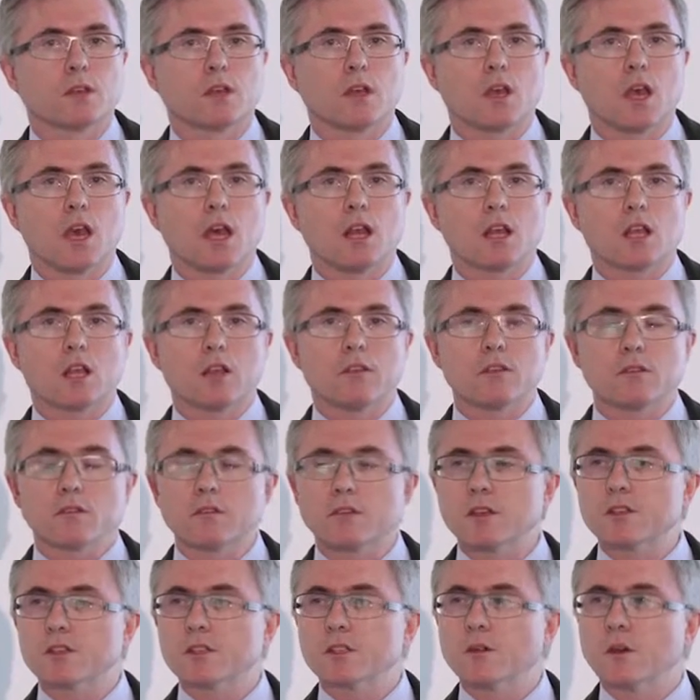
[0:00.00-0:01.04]
And again,
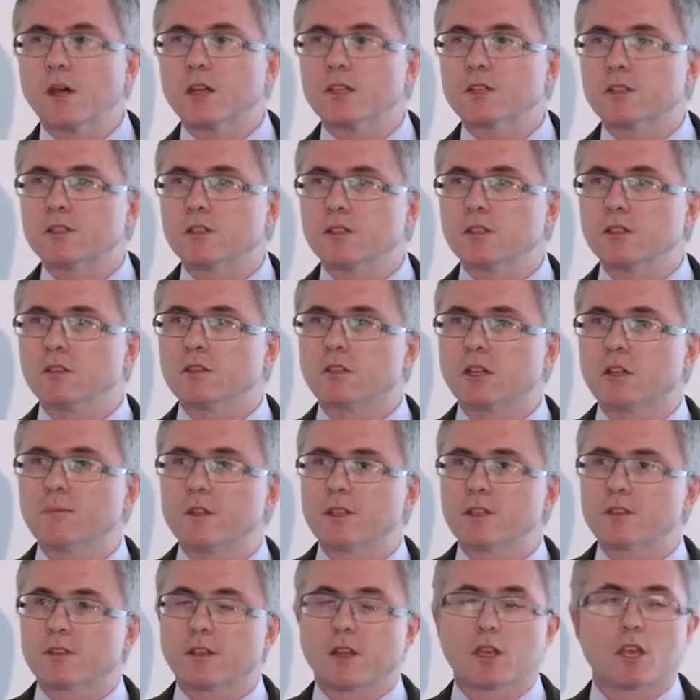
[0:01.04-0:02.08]
those new agents and new
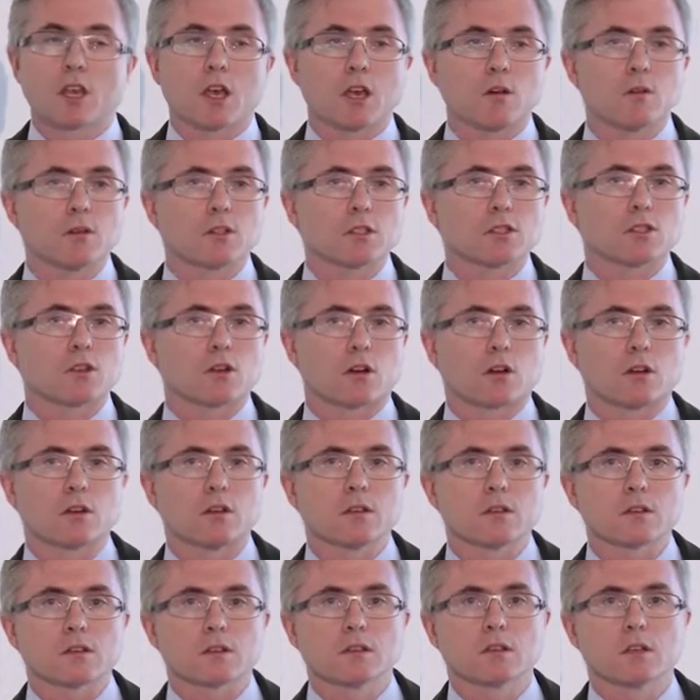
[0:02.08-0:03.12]
treatments, they go into
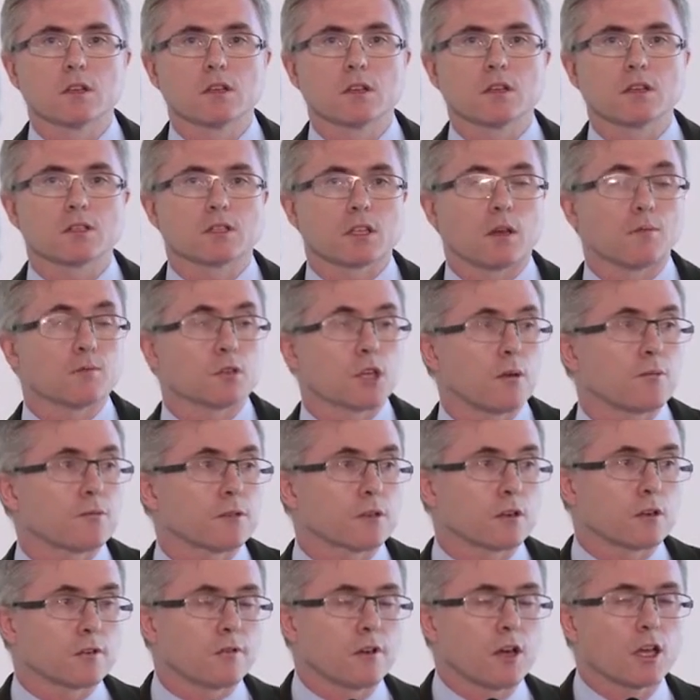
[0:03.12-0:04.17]
trials. Sometimes
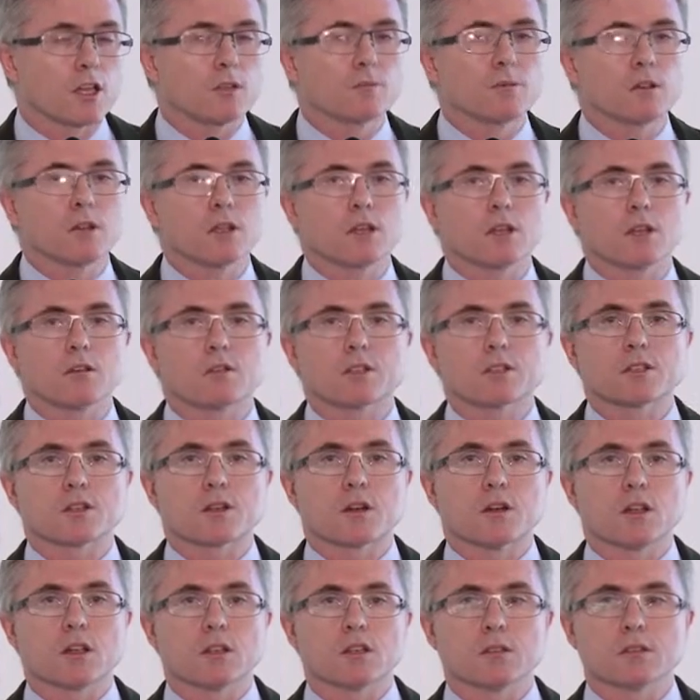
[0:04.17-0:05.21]
they're available here in
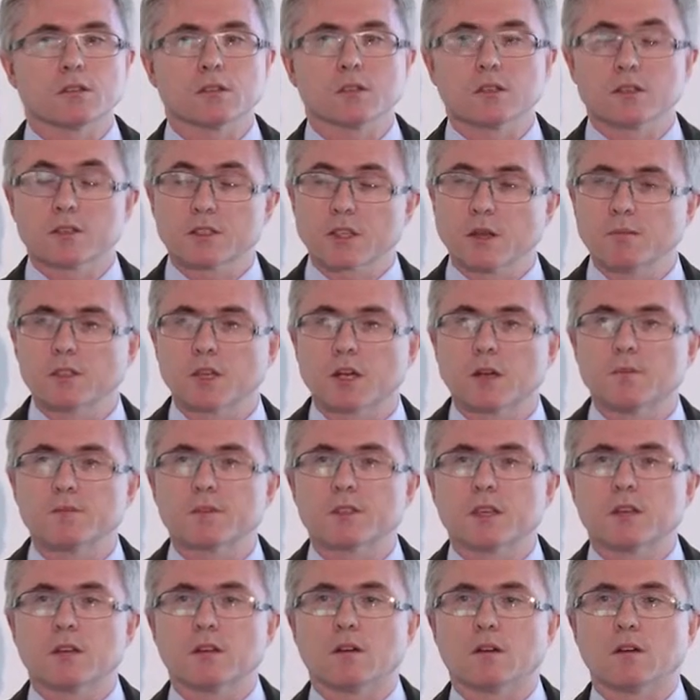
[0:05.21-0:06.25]
Australia, sometimes
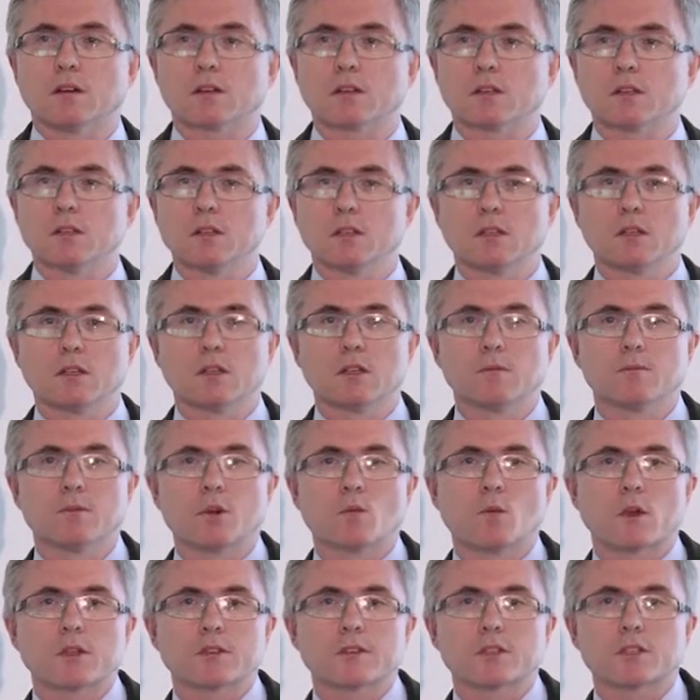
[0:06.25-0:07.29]
they're not. But
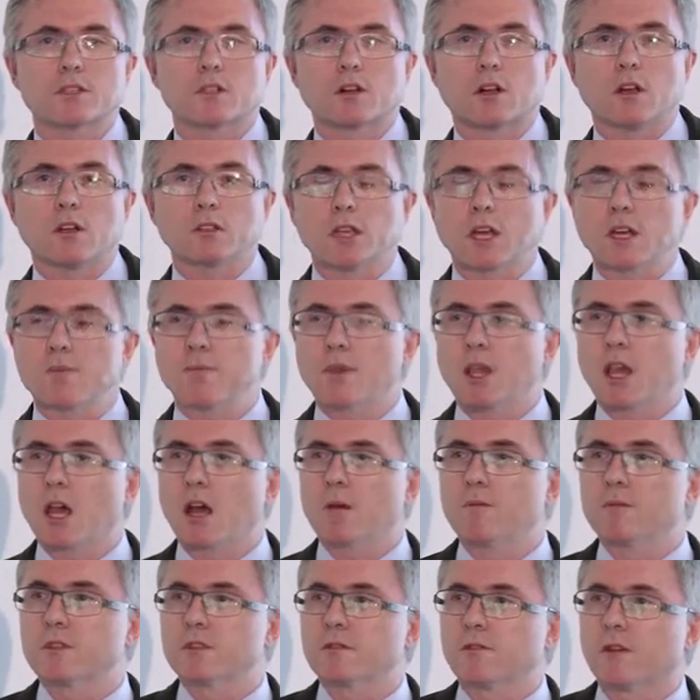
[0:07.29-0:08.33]
once the trial data
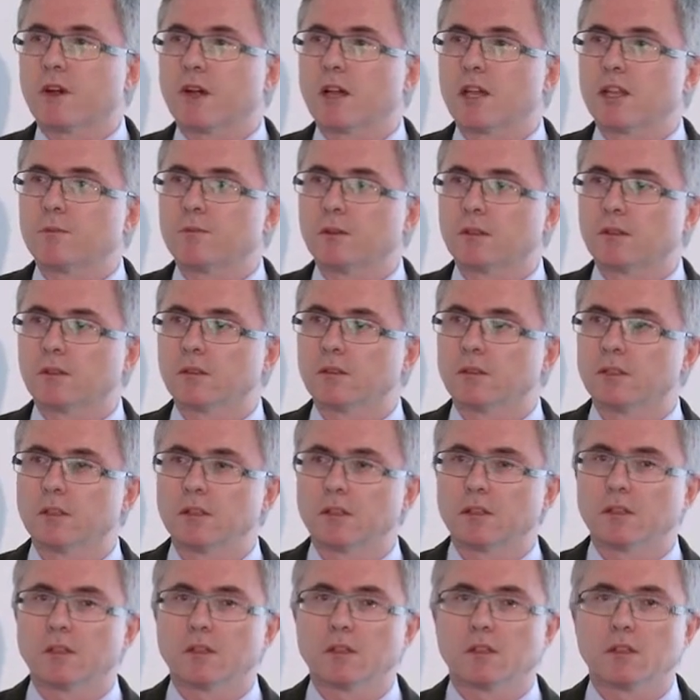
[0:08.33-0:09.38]
becomes available,
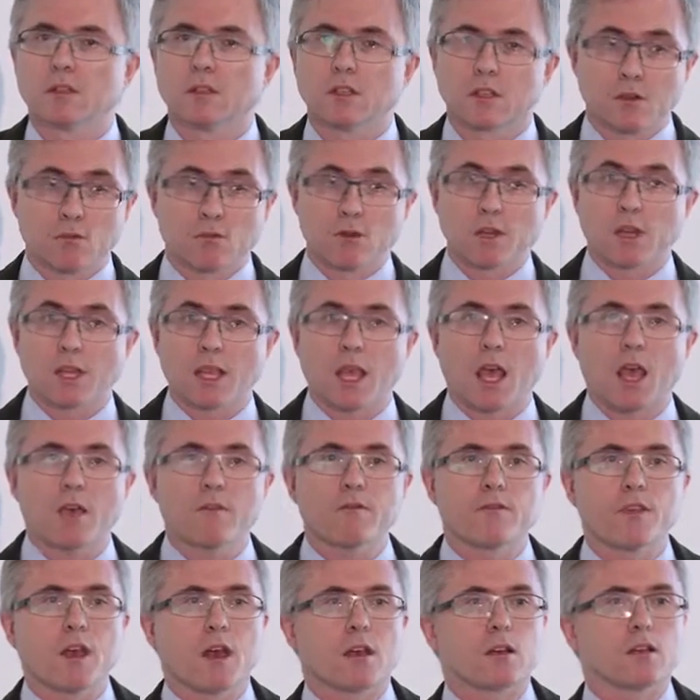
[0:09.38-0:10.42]
you really
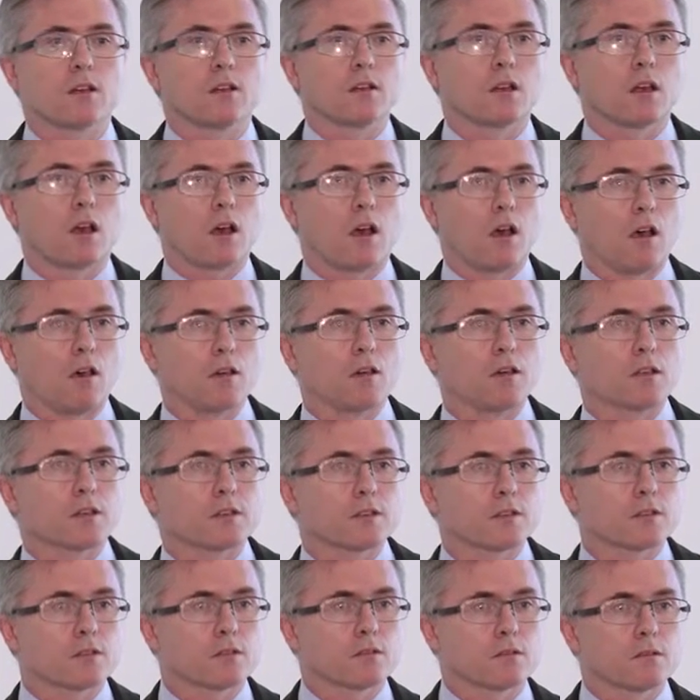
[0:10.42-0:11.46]
have that
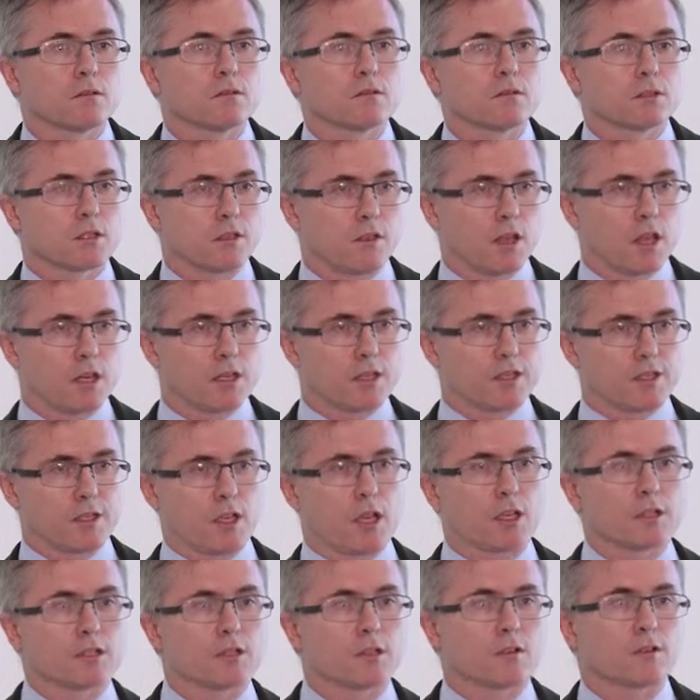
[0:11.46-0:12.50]
onus to then
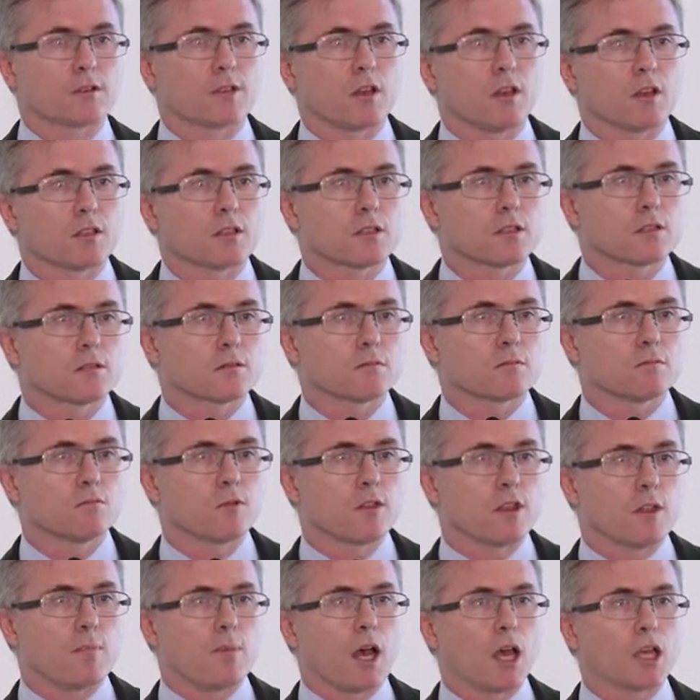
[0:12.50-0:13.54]
discuss the results
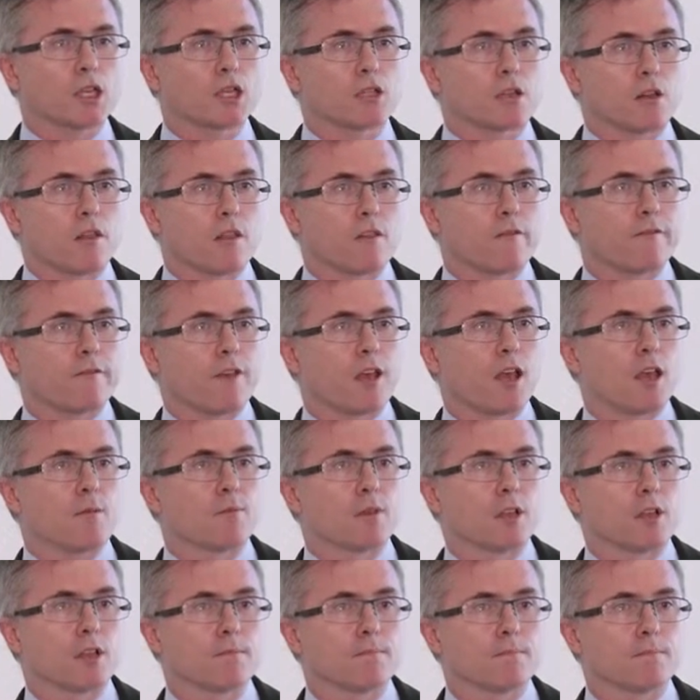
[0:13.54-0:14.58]
with your patient and the
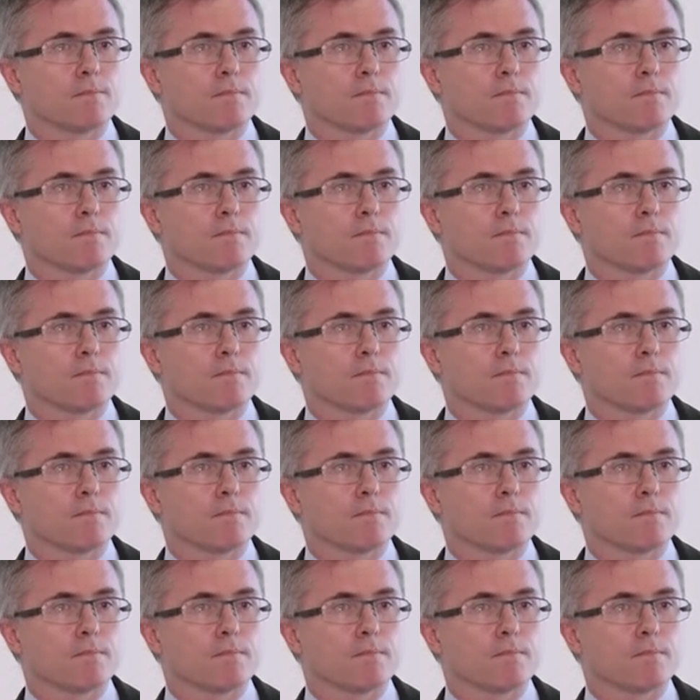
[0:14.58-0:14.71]
family